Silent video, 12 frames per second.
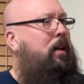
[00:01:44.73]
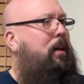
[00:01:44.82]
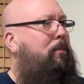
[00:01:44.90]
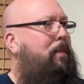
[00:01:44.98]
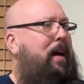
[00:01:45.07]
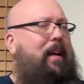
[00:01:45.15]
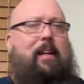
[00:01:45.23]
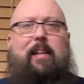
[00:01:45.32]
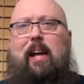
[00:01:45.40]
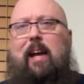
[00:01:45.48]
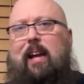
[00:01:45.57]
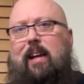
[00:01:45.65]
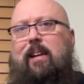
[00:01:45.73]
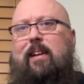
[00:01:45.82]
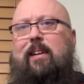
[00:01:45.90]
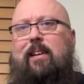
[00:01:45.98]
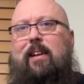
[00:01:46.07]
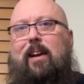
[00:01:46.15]
back in the day.
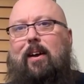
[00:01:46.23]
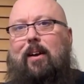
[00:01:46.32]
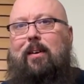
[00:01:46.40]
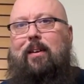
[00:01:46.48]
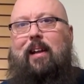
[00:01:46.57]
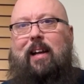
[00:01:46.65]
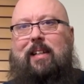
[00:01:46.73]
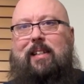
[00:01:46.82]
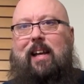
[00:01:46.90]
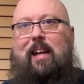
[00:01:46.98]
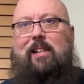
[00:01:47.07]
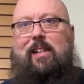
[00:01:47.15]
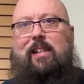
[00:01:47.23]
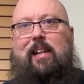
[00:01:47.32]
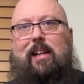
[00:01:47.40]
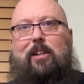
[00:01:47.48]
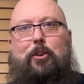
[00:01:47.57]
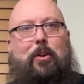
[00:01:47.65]
Like I said, as a
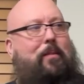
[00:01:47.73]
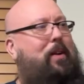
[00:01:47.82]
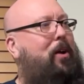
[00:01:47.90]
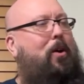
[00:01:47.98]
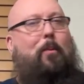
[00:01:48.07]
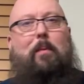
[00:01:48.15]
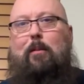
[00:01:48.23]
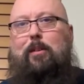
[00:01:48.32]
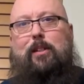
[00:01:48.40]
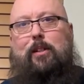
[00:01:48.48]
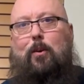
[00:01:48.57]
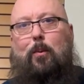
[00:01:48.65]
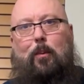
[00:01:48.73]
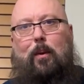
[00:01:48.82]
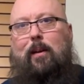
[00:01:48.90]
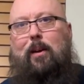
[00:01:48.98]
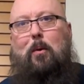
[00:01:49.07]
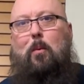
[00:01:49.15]
teenager living at home, that was still
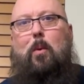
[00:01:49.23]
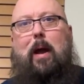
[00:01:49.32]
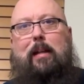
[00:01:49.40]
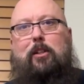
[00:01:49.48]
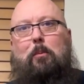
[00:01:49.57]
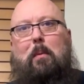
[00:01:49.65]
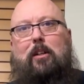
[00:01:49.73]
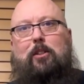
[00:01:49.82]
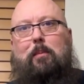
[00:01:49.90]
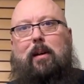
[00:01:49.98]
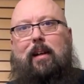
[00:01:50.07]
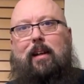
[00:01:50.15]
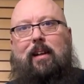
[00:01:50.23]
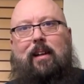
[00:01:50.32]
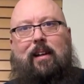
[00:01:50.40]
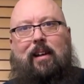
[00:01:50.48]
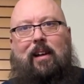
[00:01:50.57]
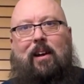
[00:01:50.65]
way too much money
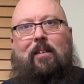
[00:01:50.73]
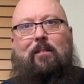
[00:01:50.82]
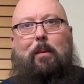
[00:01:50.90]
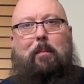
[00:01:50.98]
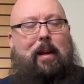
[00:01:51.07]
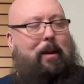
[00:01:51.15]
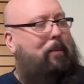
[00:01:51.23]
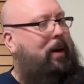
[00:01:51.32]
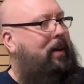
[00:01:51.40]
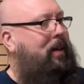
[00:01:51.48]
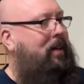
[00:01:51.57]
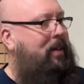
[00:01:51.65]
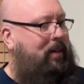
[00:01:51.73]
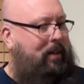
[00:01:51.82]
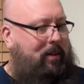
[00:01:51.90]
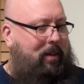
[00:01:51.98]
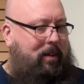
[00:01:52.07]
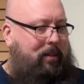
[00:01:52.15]
for me. But
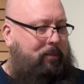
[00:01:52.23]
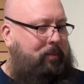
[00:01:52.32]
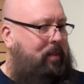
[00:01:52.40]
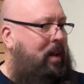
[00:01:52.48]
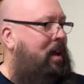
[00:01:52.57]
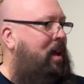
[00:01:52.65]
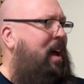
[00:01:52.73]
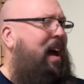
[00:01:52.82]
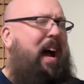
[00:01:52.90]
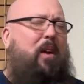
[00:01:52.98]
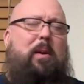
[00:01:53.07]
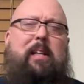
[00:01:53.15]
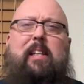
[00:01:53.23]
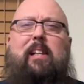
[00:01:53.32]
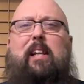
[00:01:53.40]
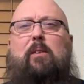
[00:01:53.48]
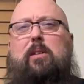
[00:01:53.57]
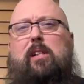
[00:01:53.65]
I
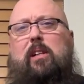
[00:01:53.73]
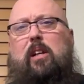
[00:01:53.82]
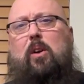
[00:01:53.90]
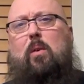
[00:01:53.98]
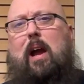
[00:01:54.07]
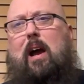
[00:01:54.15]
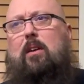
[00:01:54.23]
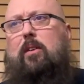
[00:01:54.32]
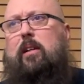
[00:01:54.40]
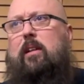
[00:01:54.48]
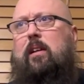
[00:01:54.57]
recently was looking around